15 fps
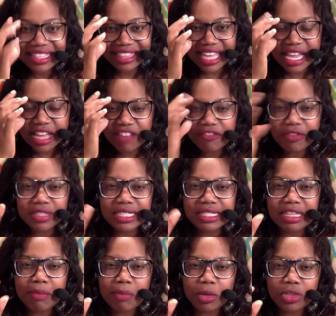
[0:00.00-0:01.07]
Think of
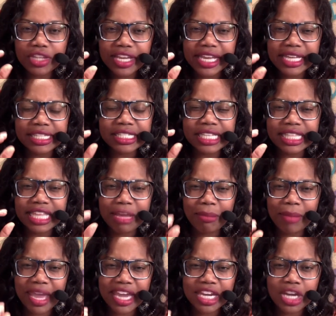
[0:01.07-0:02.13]
simple things that they
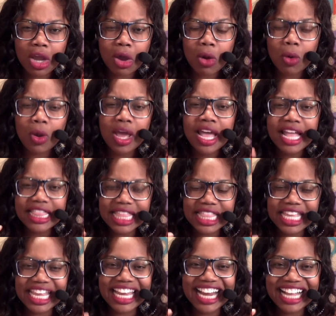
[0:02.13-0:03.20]
may know that
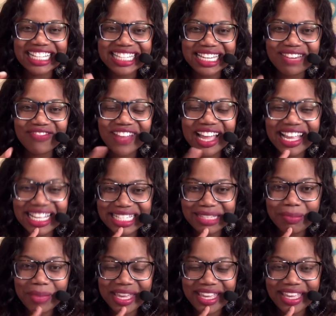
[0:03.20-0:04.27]
they can identify as
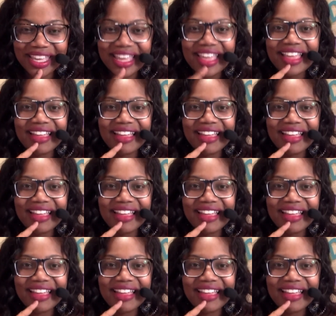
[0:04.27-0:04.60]
P.